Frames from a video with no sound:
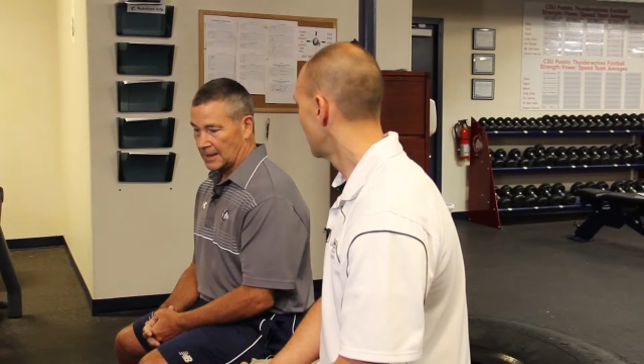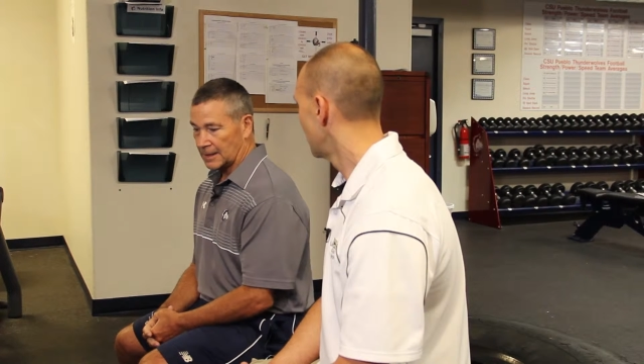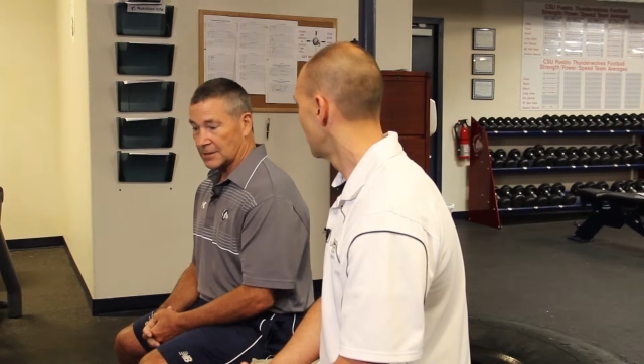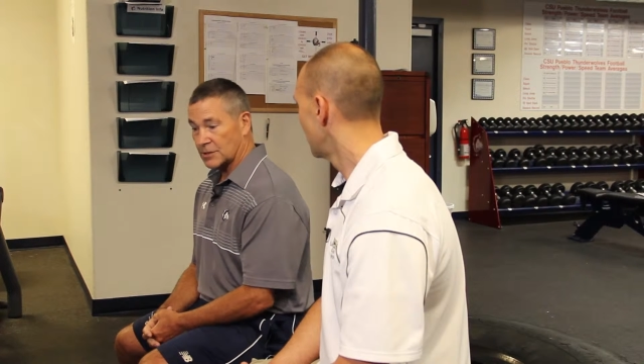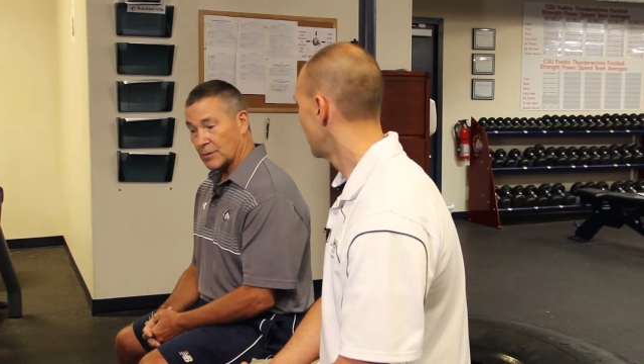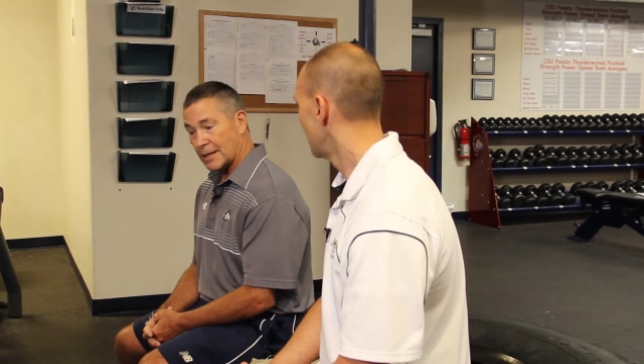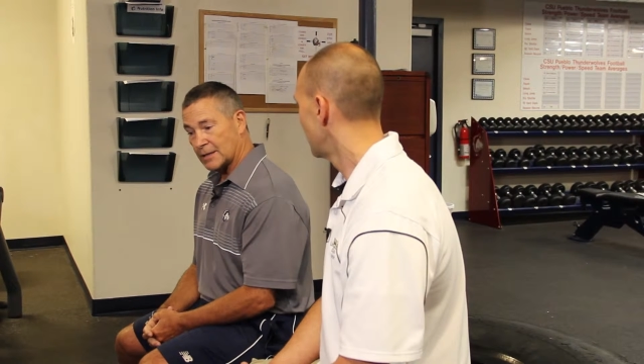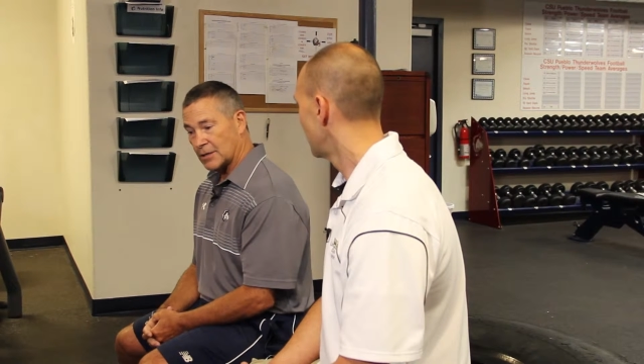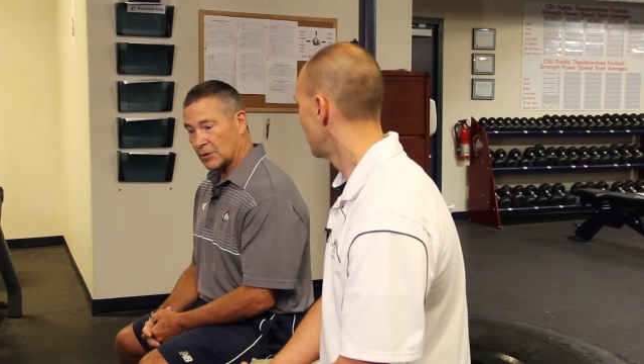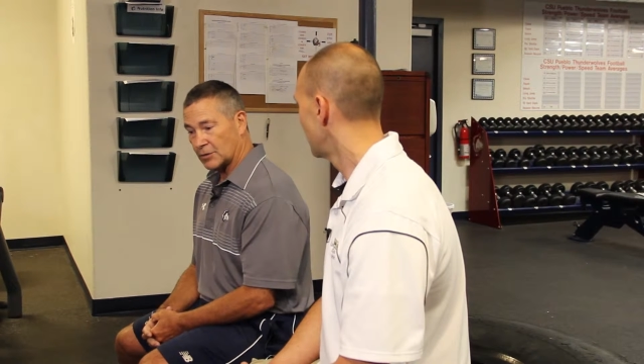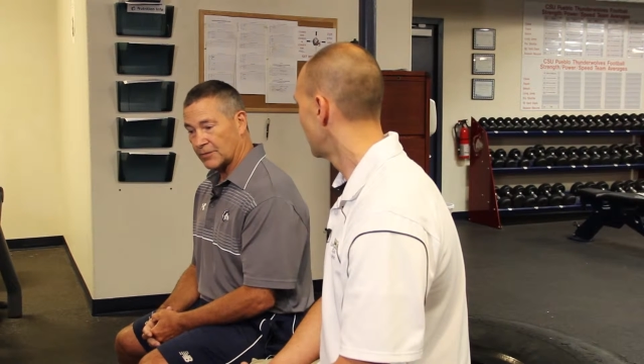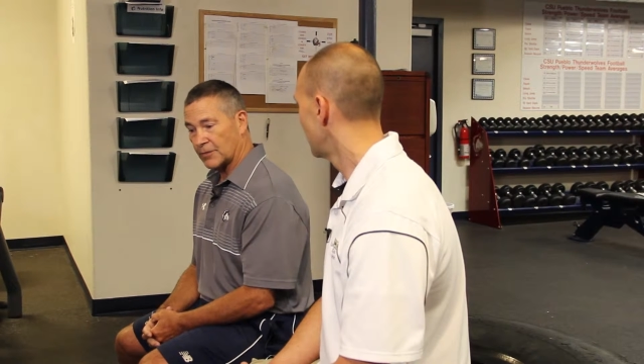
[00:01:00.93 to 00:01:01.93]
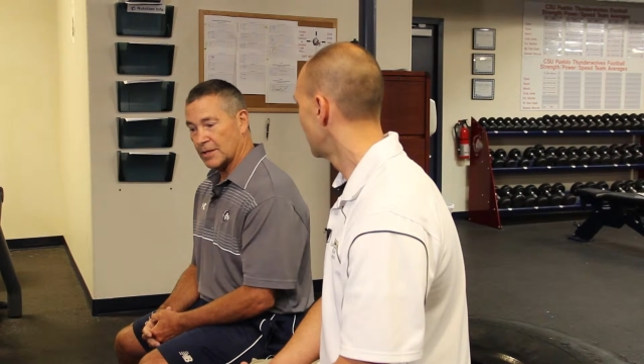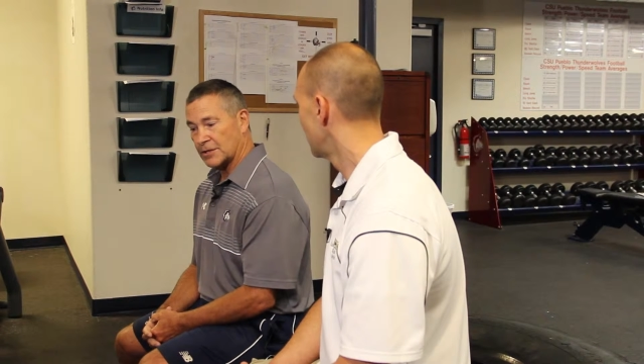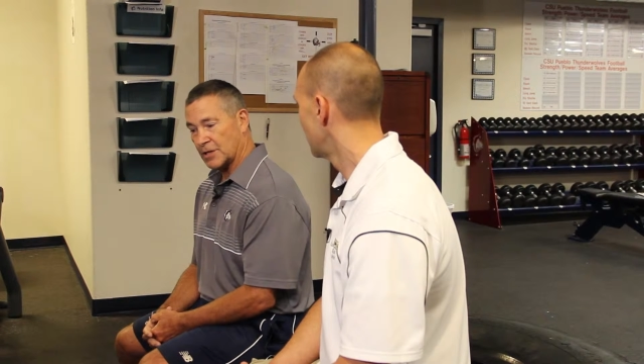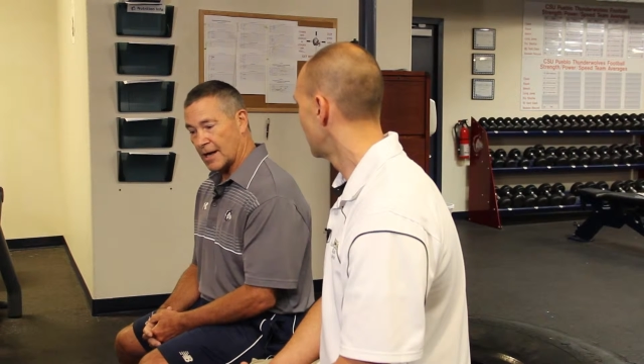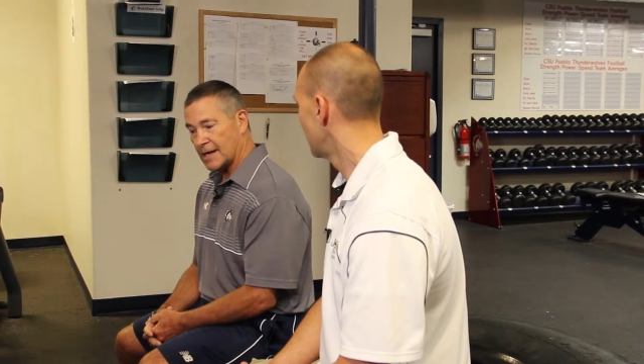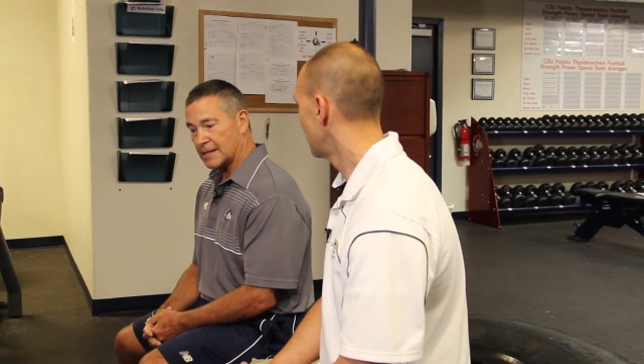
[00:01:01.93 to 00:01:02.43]
the strength coach for the
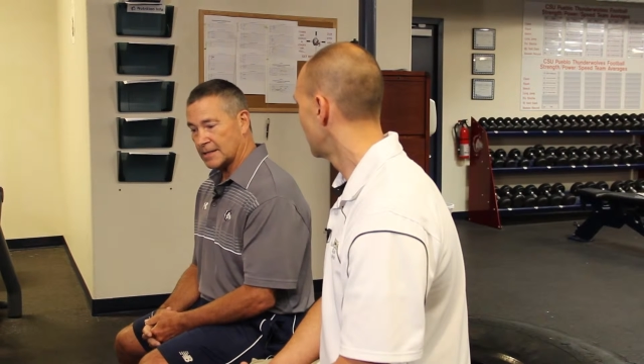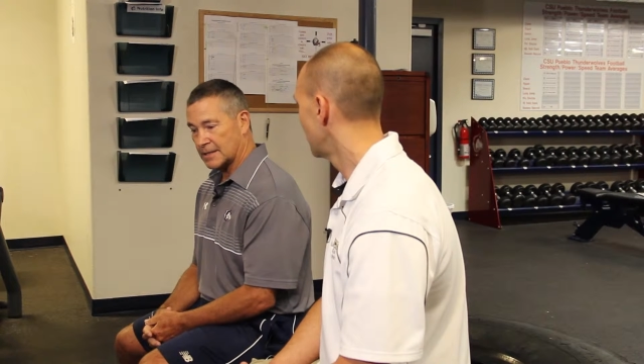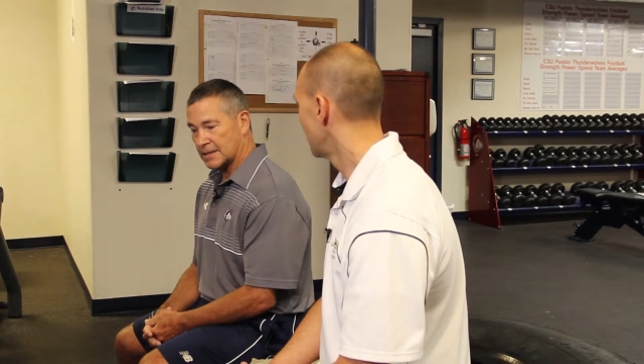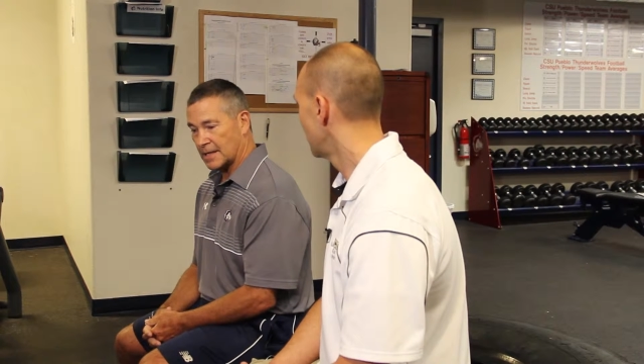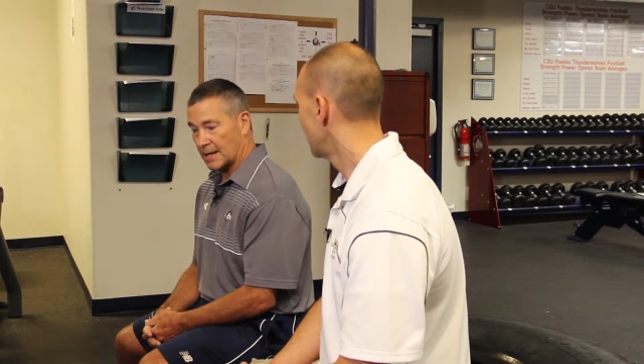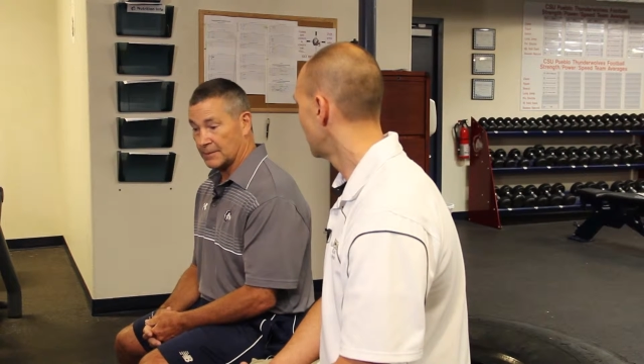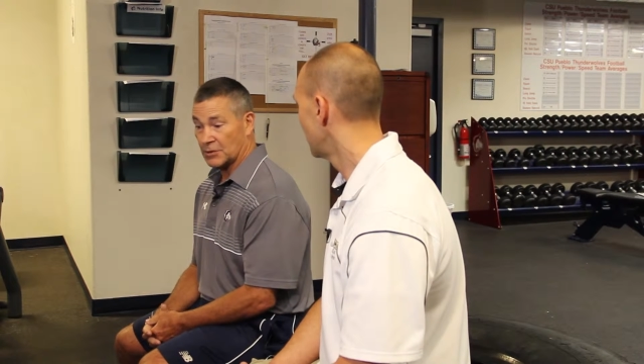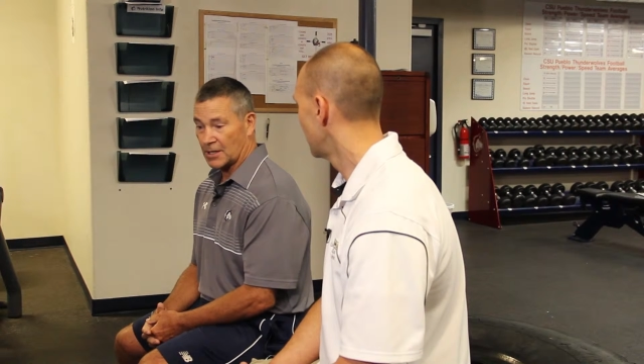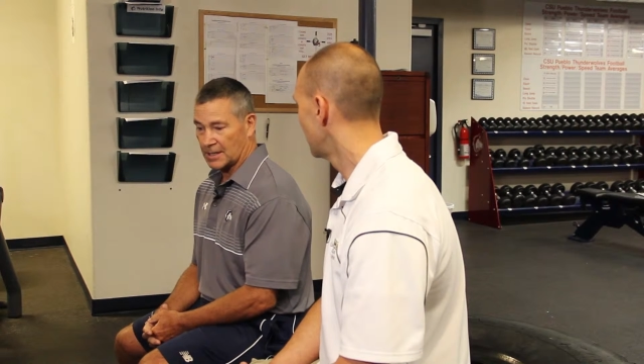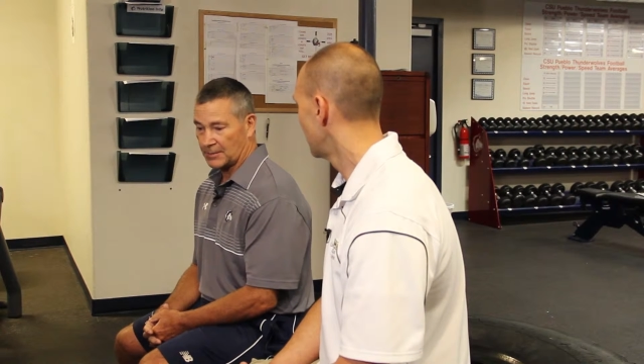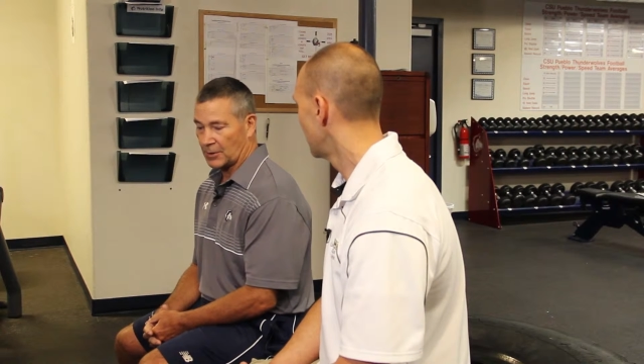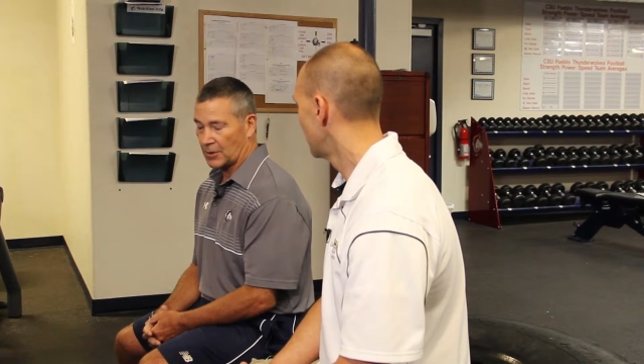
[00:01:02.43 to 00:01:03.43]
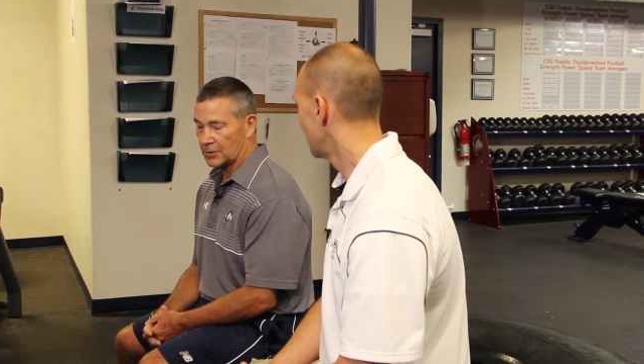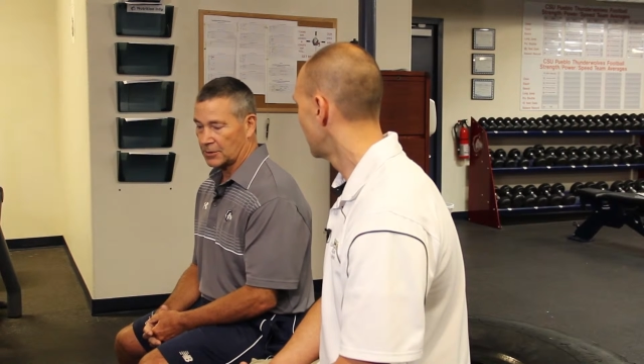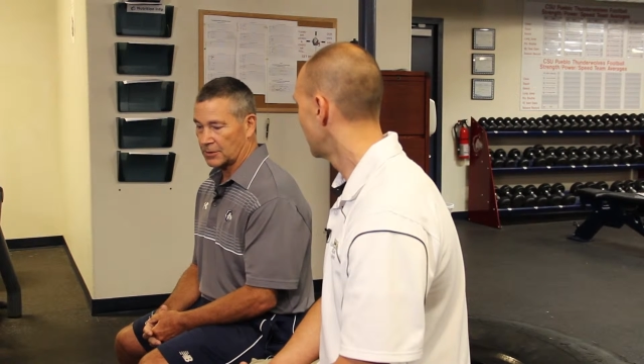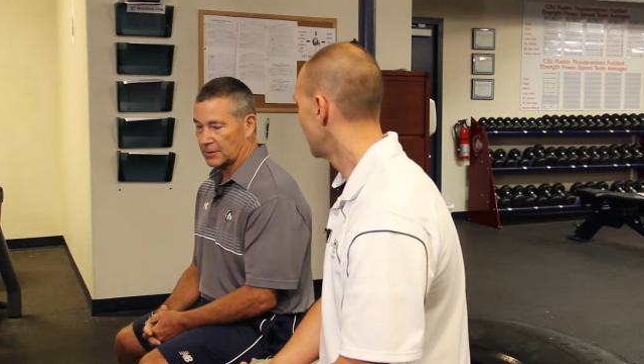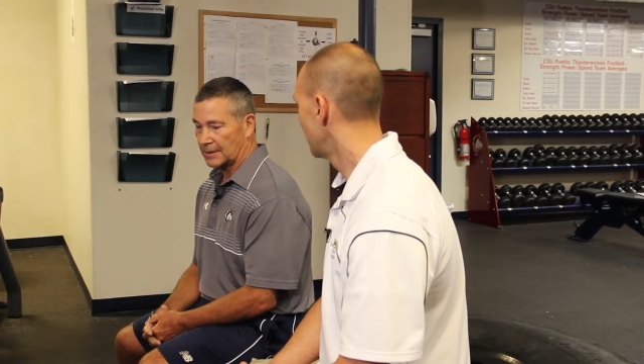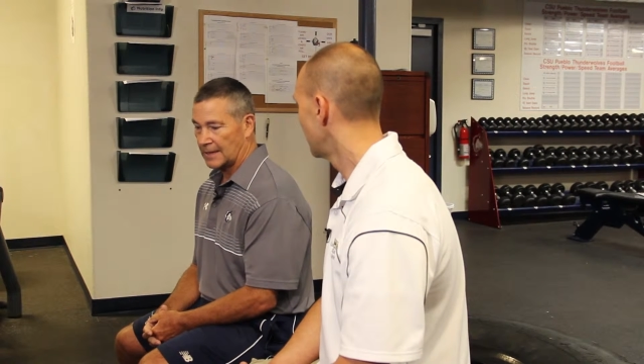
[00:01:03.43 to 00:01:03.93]
Giants at the time, Johnny
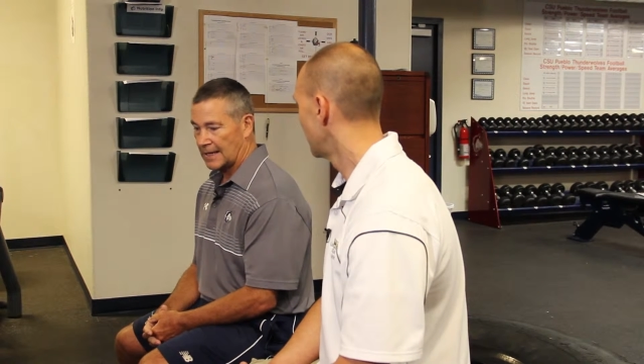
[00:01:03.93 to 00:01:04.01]
Parker,